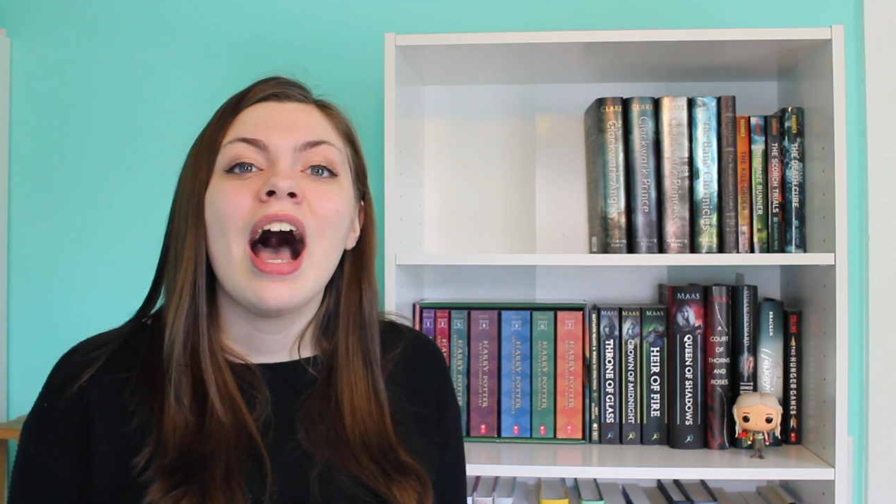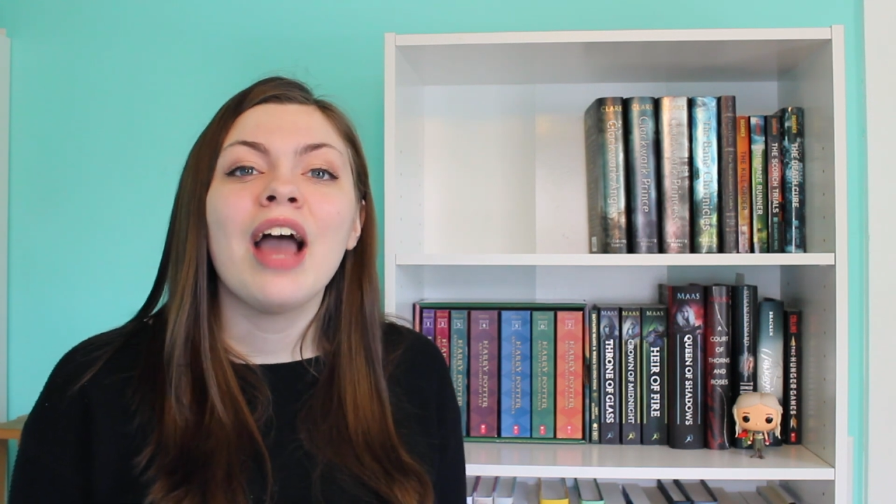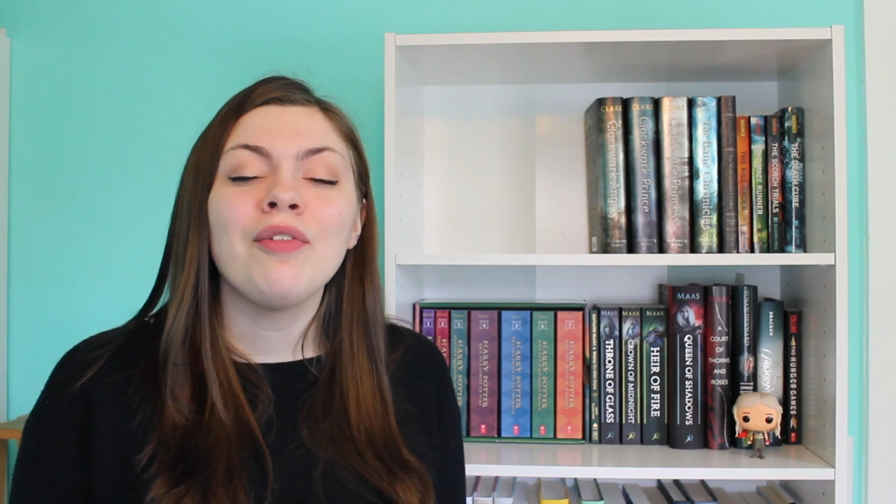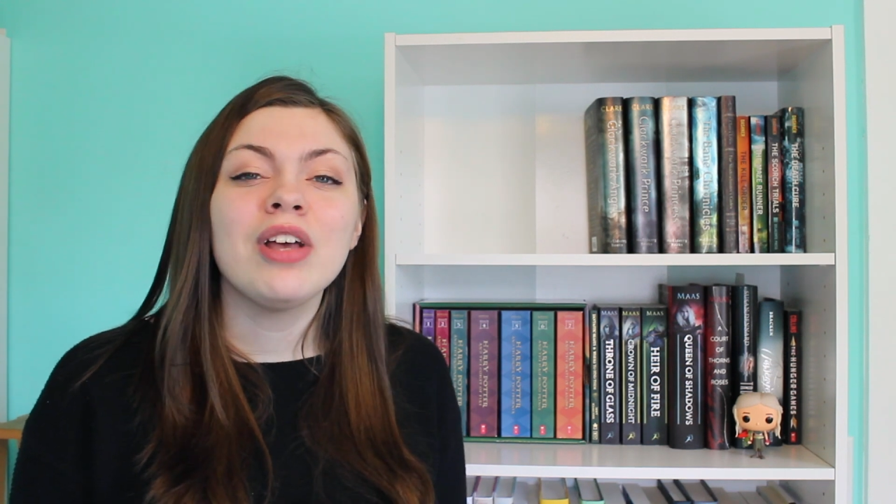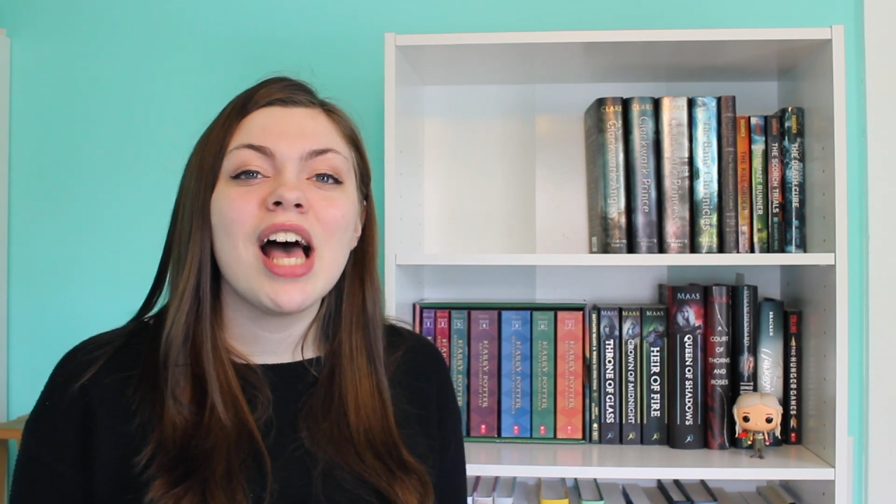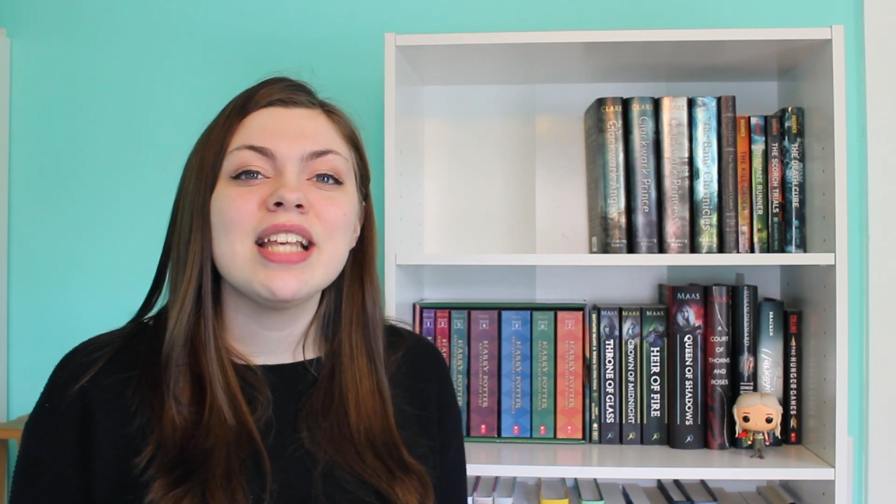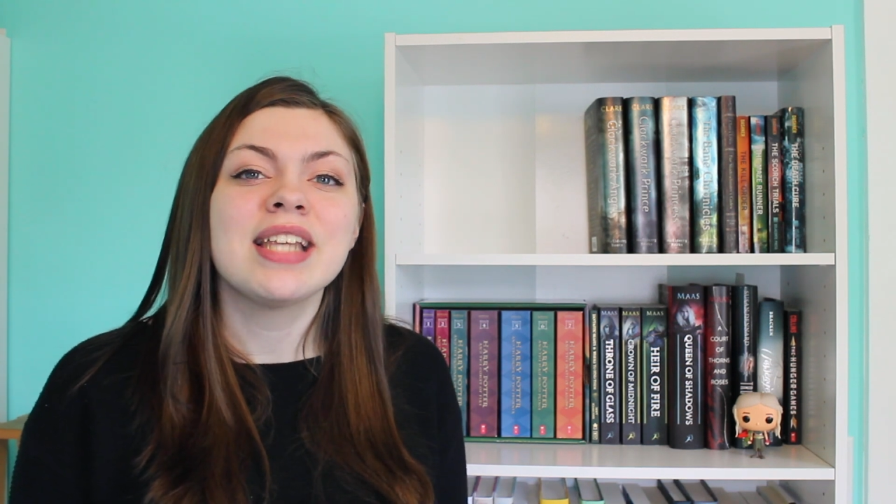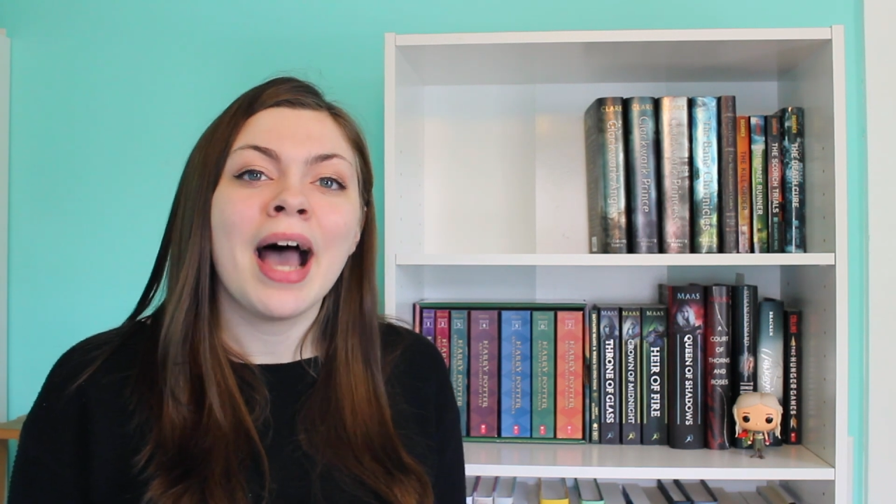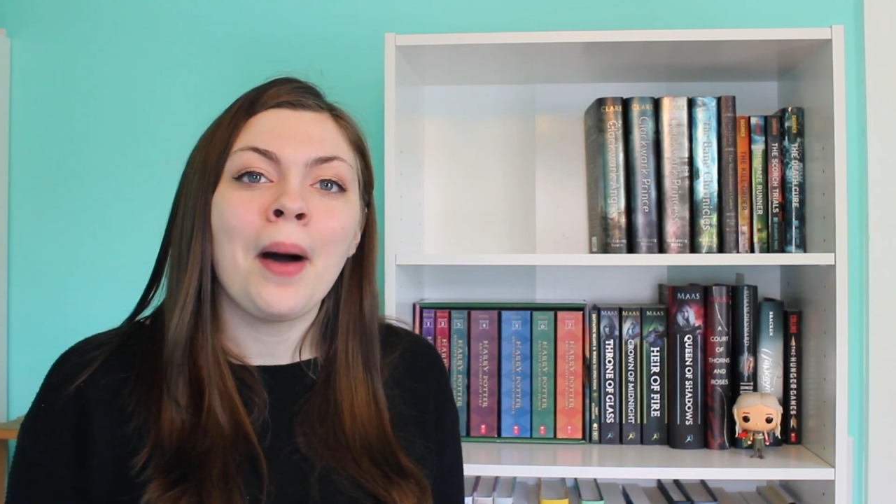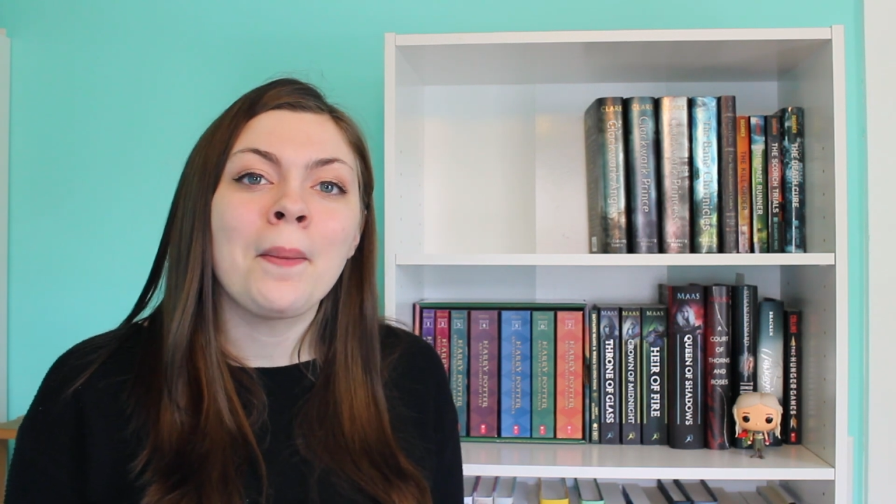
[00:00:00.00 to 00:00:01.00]
I realized
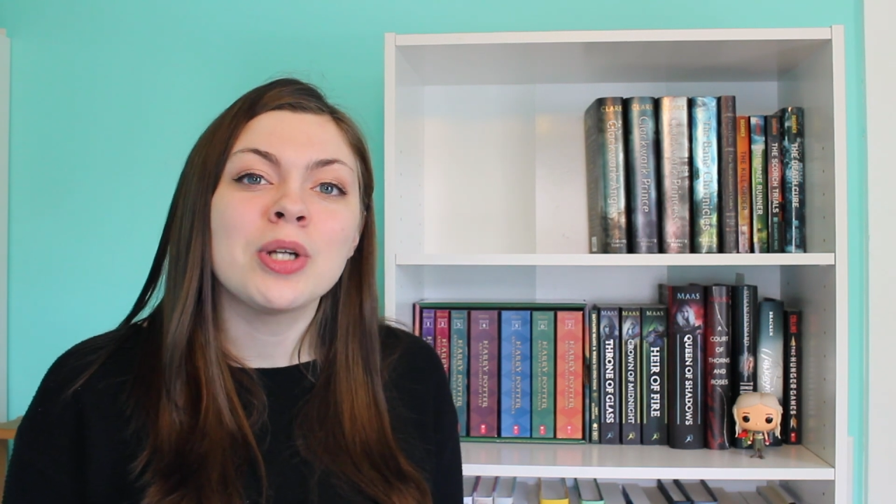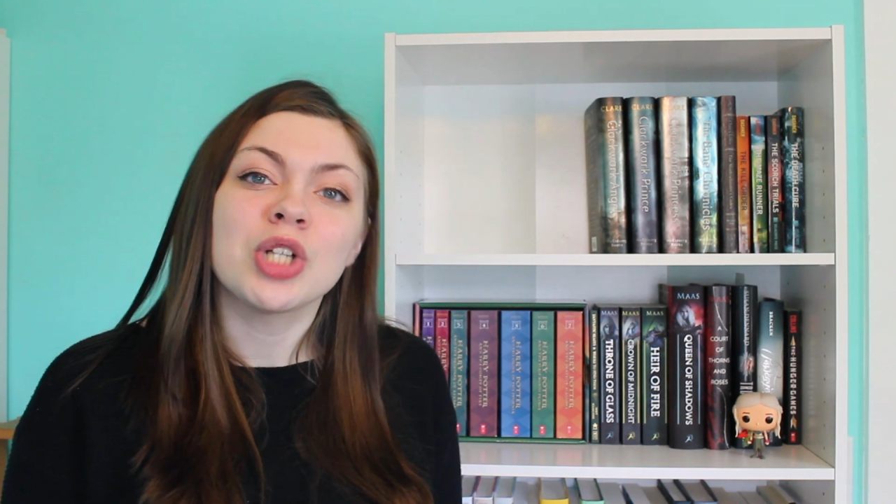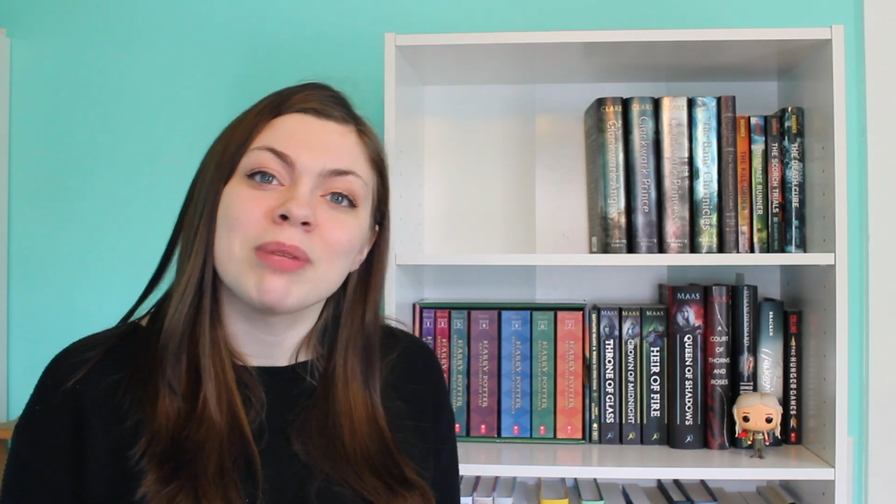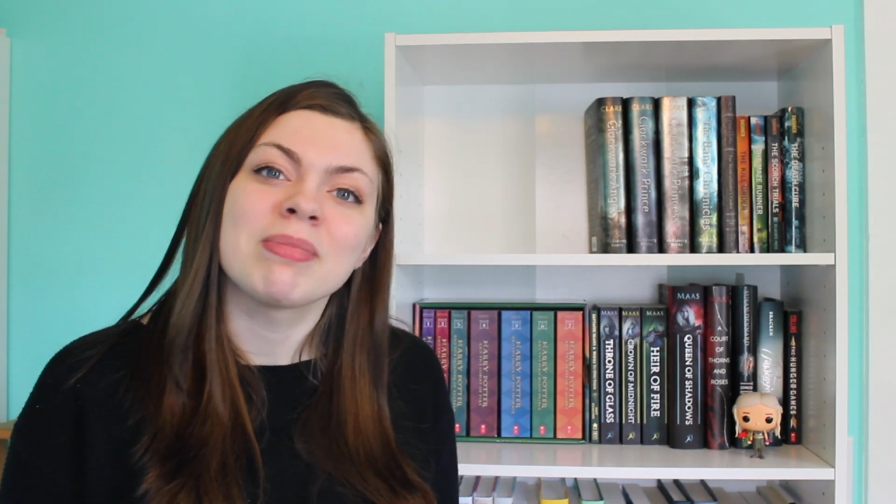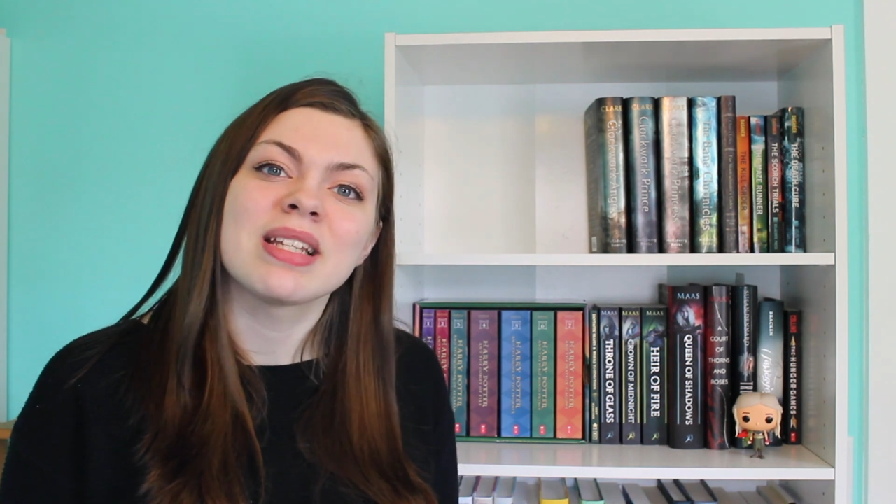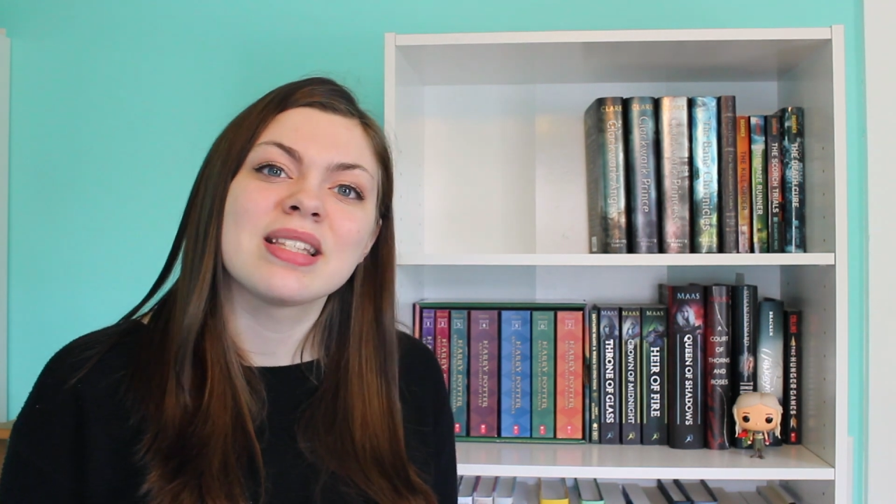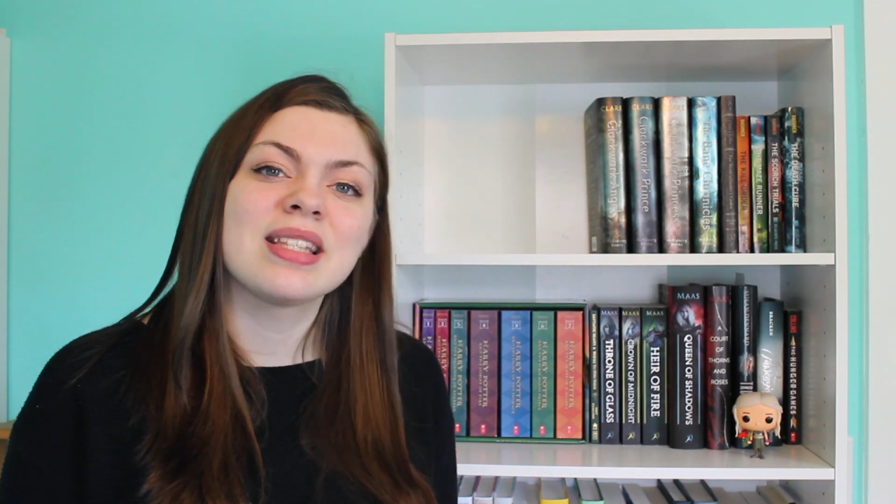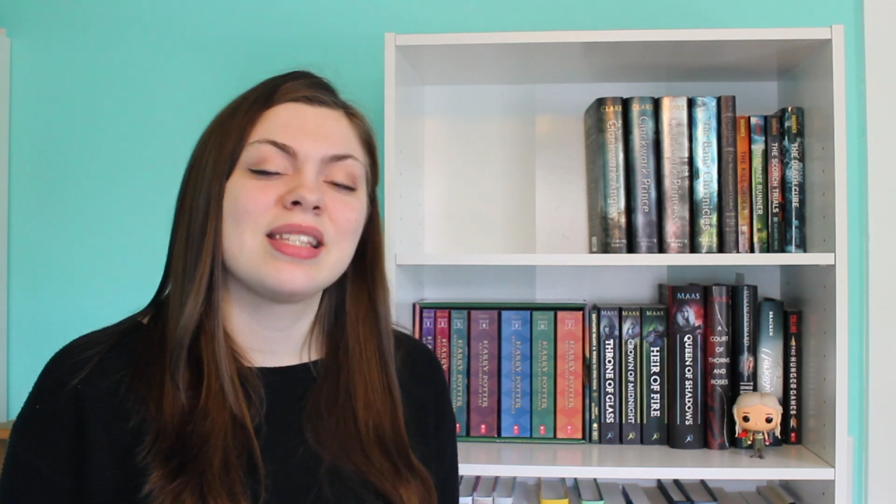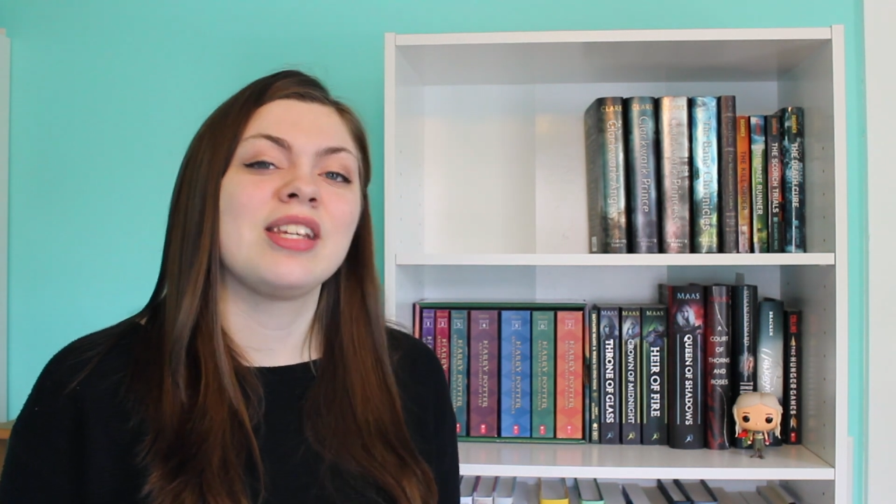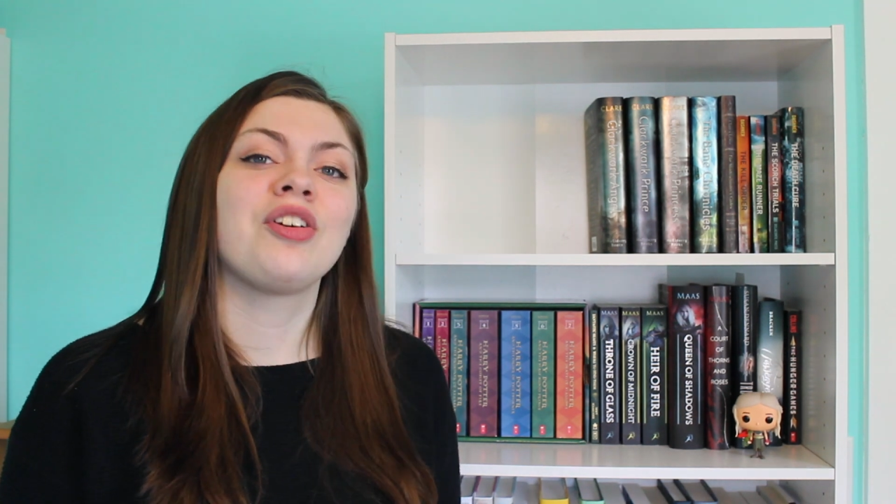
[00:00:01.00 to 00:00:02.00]
how much I missed
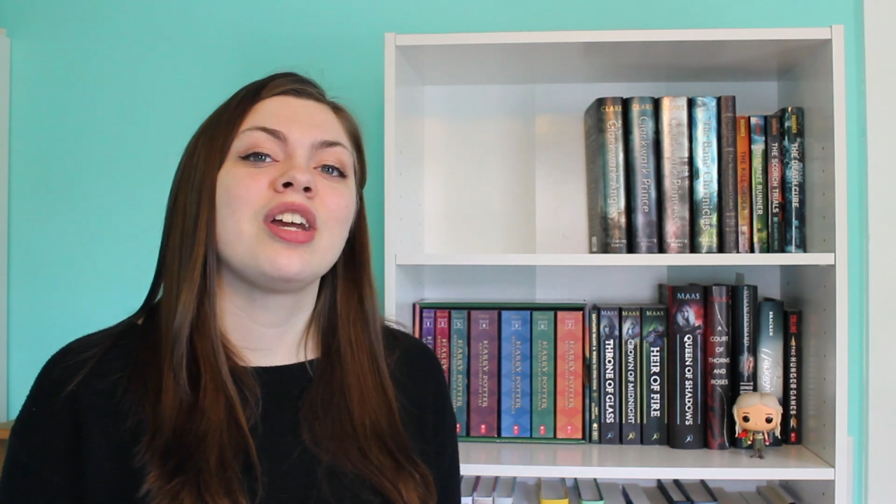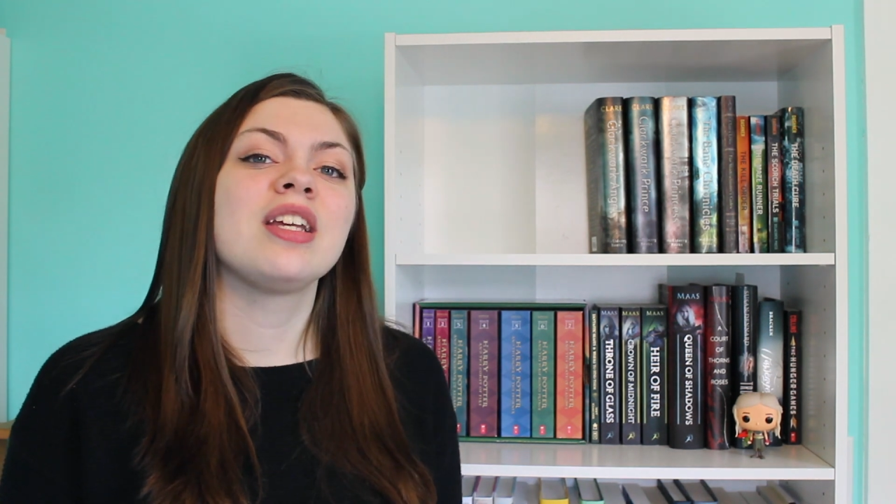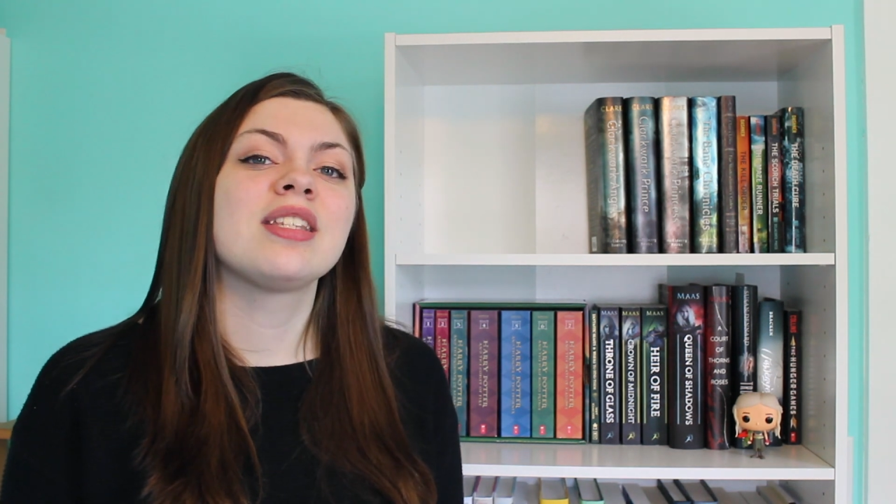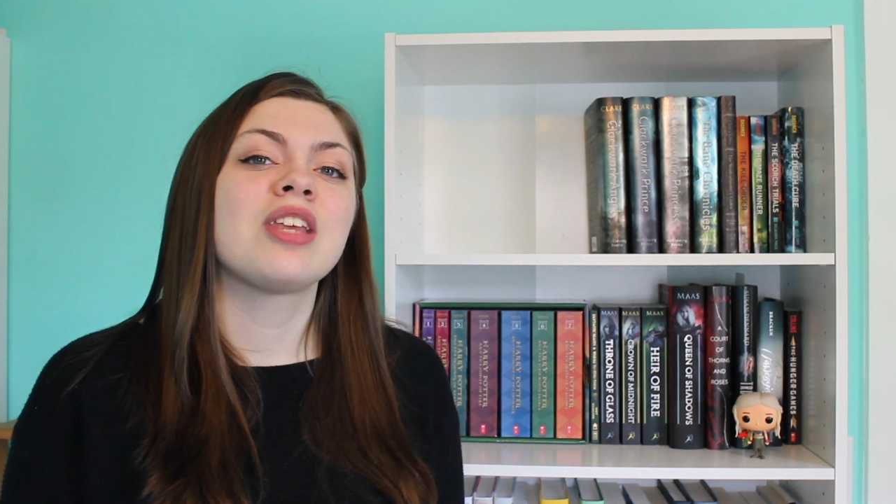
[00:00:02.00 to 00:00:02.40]
the series